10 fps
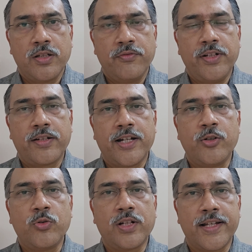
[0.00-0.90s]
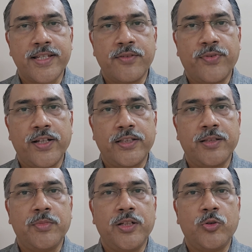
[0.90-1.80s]
we try to classify
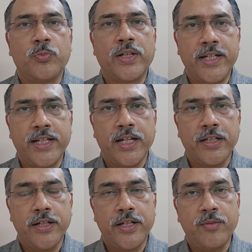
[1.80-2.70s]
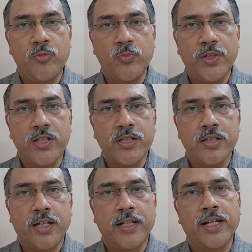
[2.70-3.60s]
them into bradykinetic movements
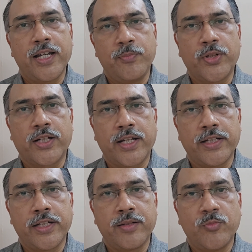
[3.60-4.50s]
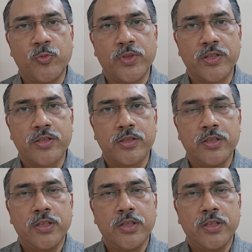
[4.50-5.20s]
and hyperkinetic movements.